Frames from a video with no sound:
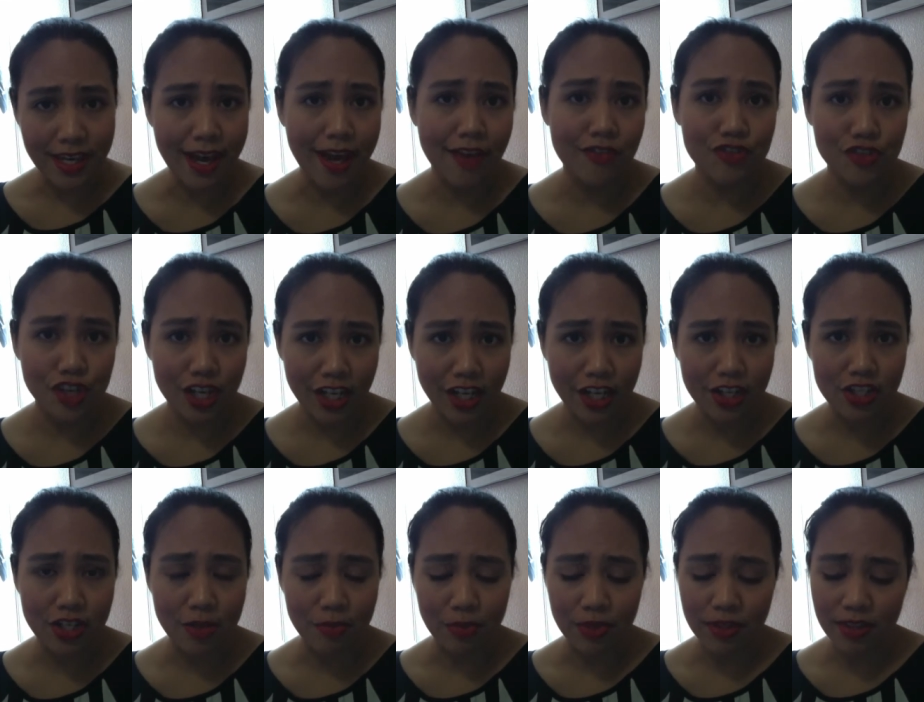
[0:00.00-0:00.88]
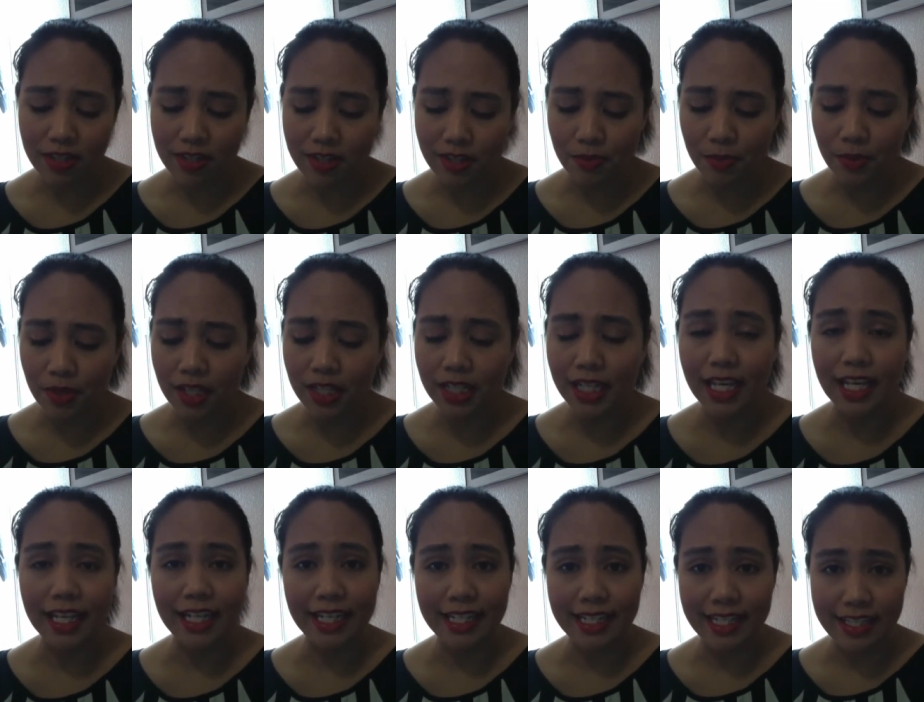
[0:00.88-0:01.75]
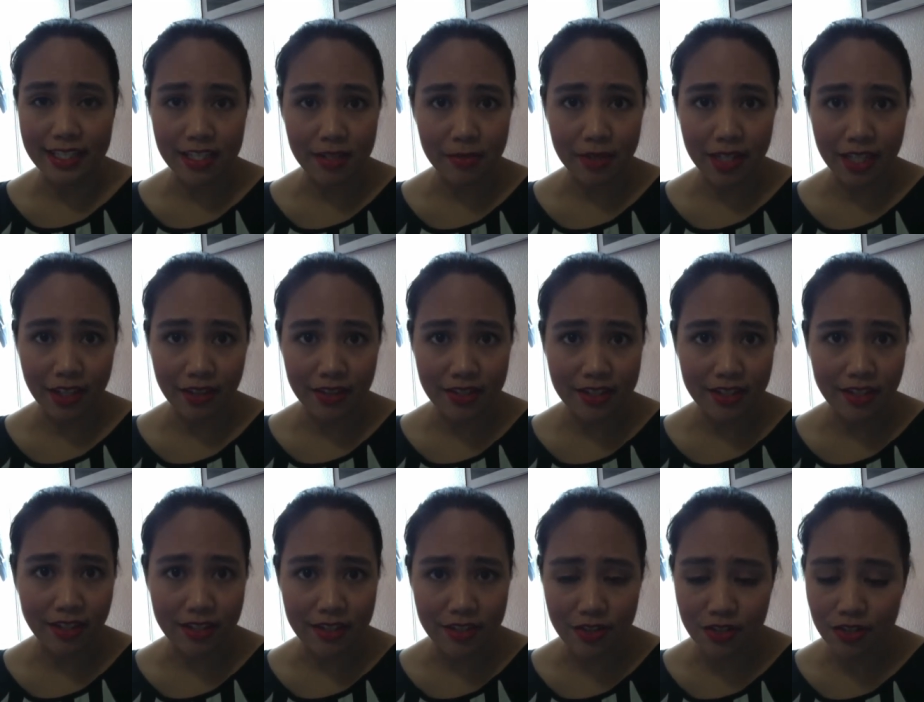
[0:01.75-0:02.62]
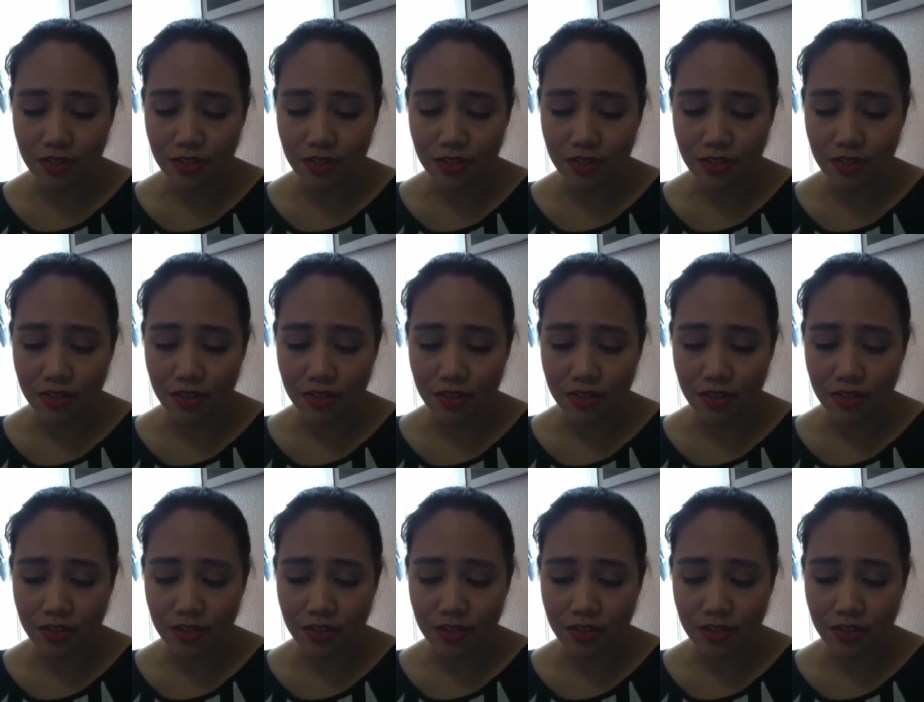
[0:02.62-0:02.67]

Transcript: After I catch up with this one and I need something else to listen